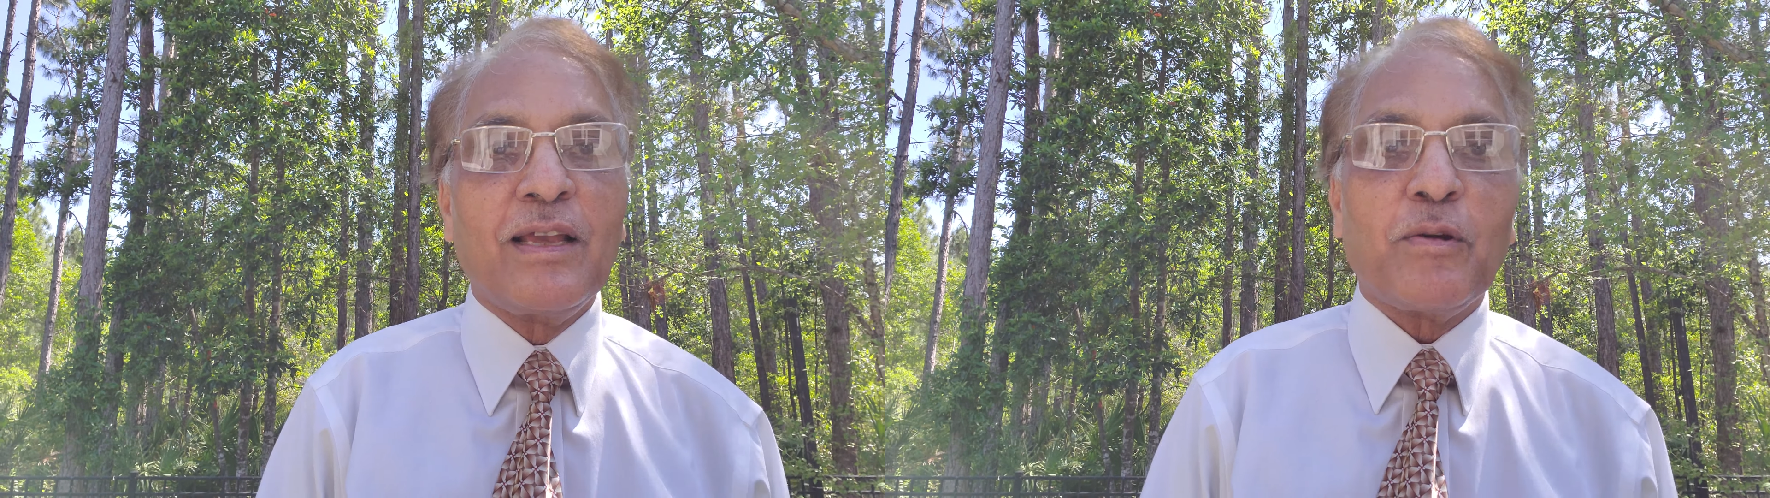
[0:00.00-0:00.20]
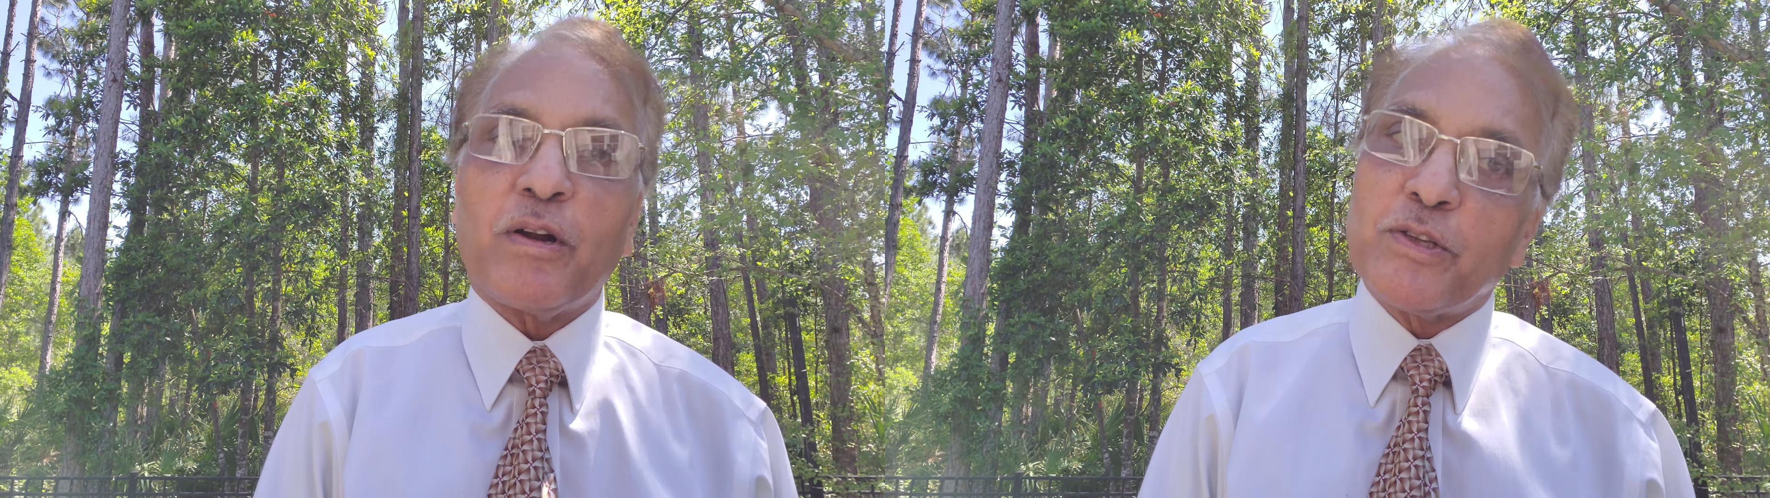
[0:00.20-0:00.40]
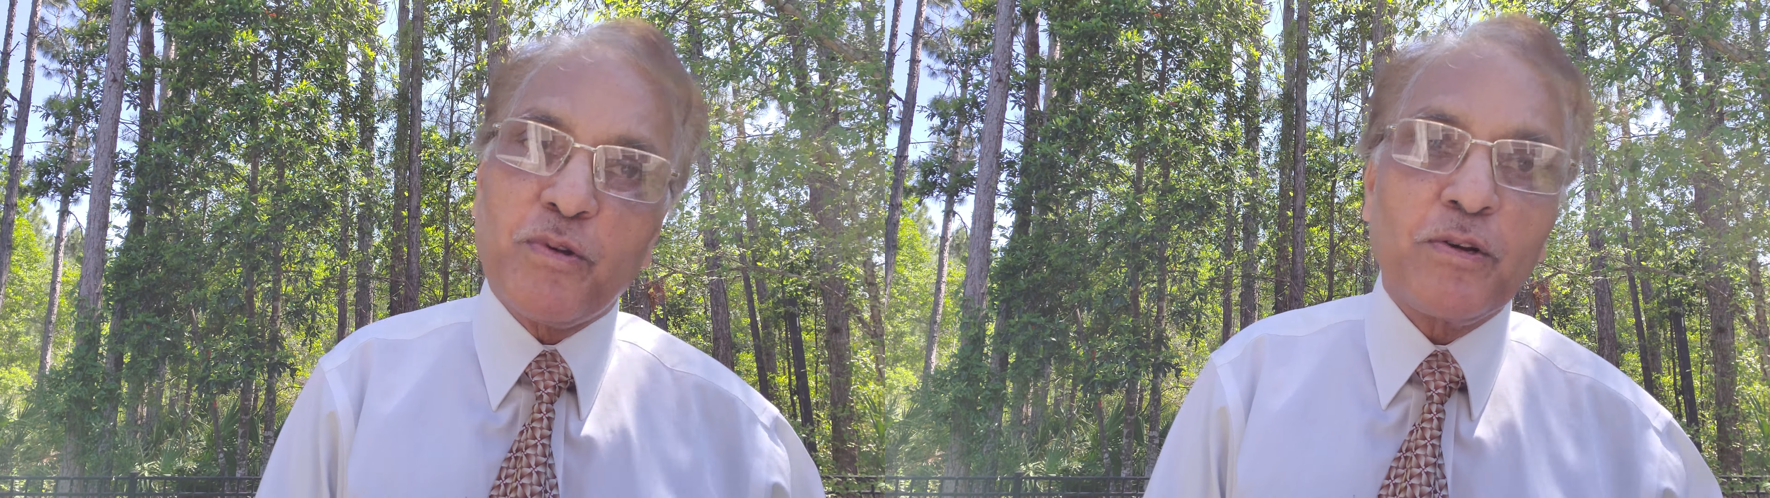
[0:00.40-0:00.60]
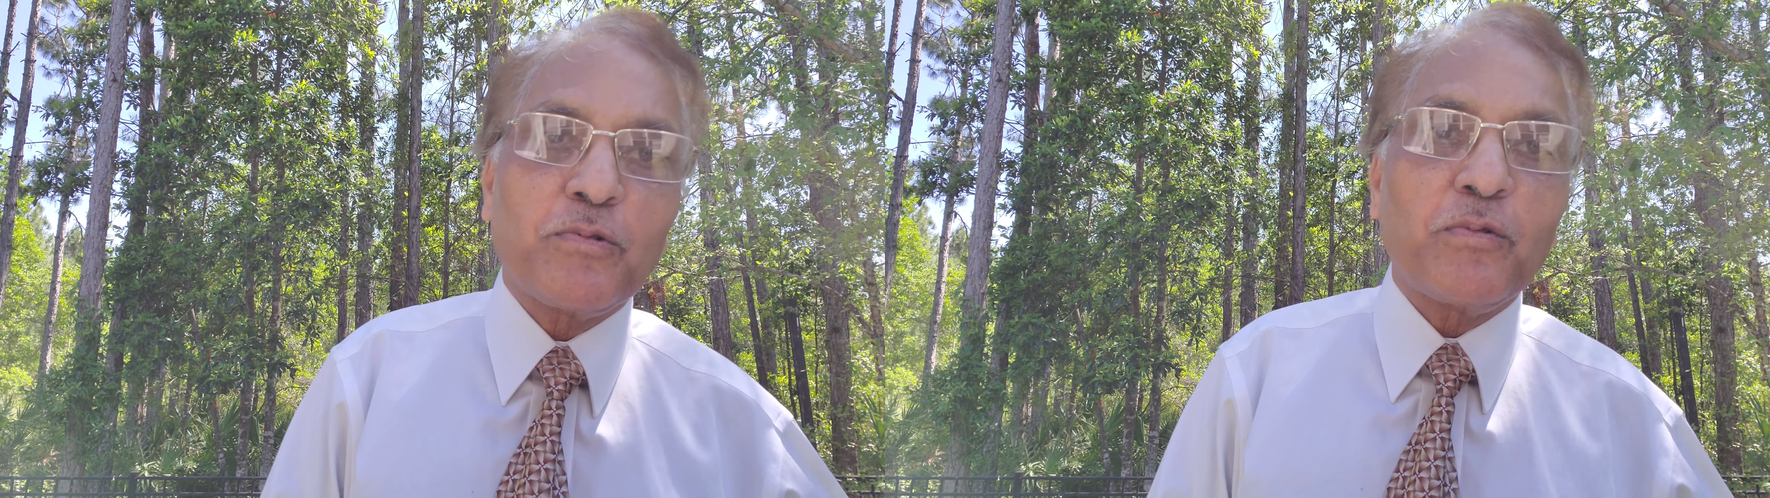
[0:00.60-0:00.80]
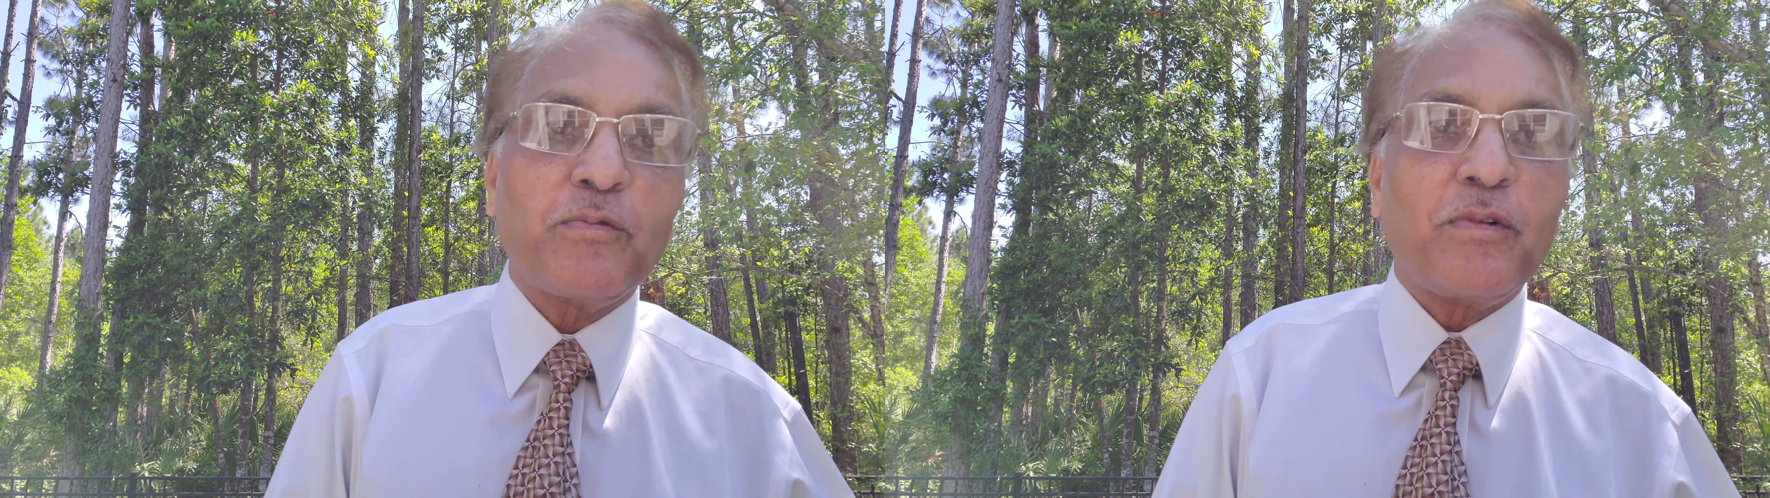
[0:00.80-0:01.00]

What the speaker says: what is going to